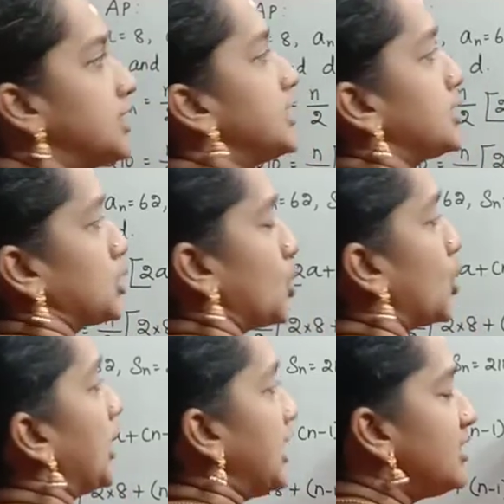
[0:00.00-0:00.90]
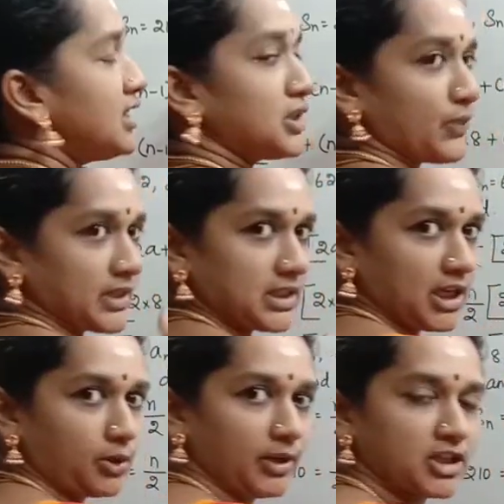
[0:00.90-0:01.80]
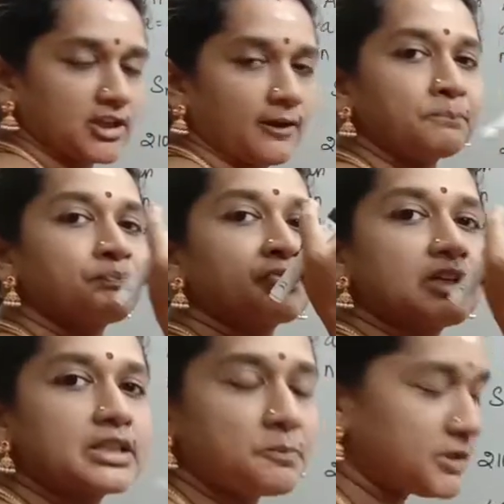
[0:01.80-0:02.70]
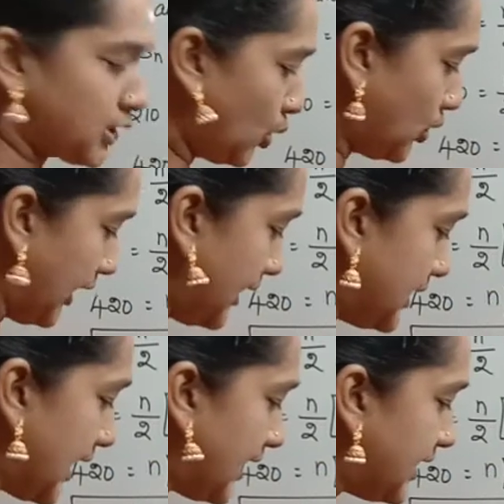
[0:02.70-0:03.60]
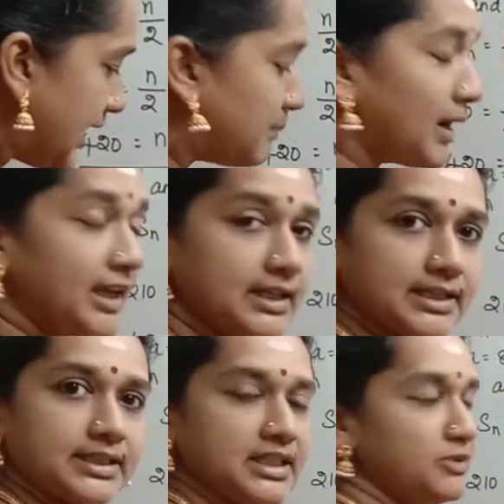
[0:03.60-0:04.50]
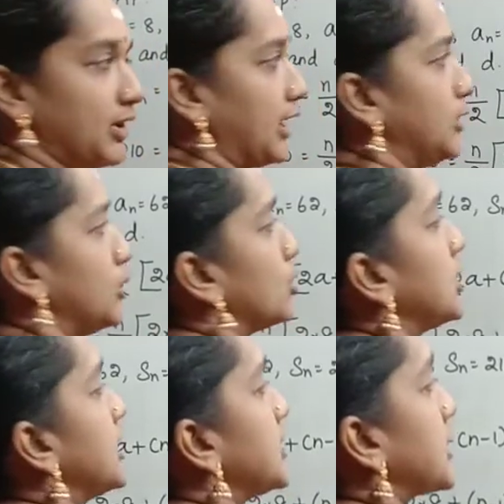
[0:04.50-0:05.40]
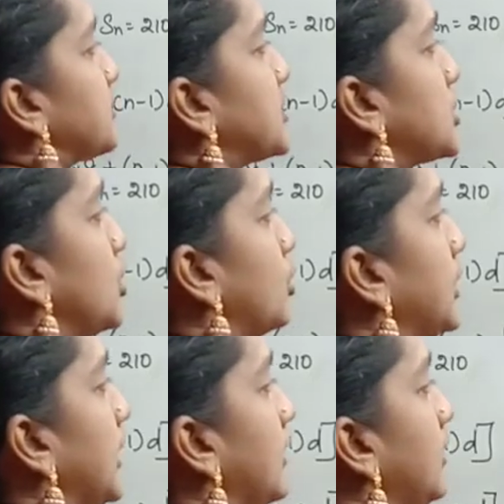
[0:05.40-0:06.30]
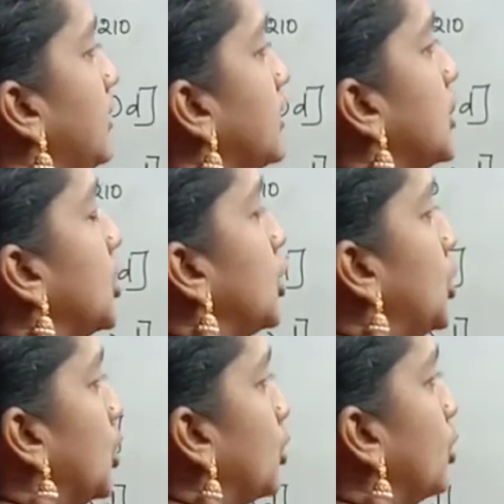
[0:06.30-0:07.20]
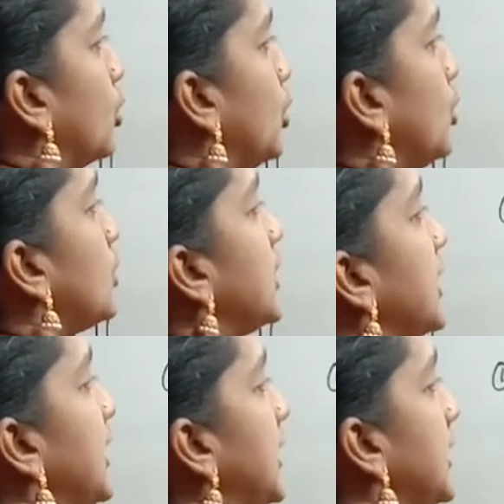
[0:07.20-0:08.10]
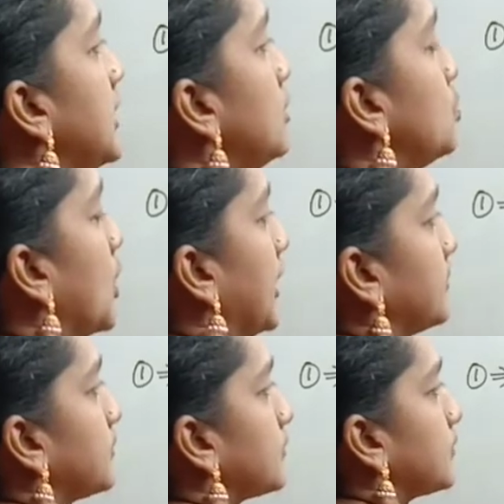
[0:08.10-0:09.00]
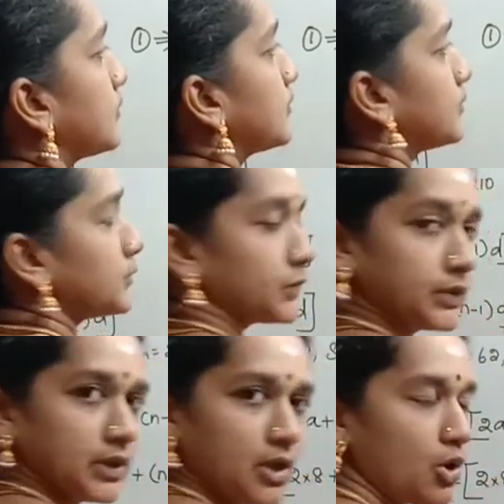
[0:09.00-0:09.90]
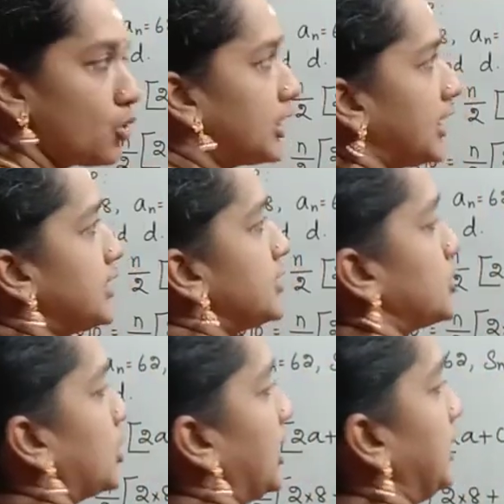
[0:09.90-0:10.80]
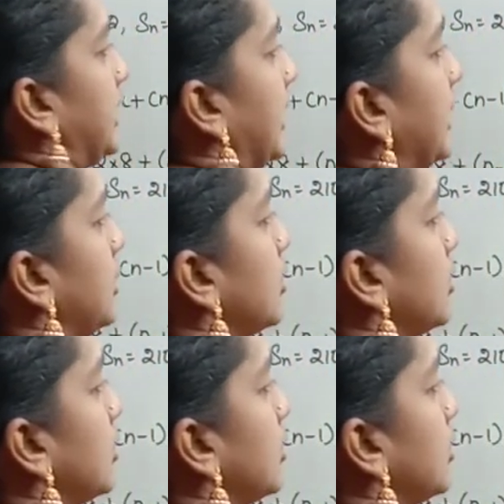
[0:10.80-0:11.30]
So in this first equation, substituting nd minus d value, substituting 2 in 1. Okay, so I will get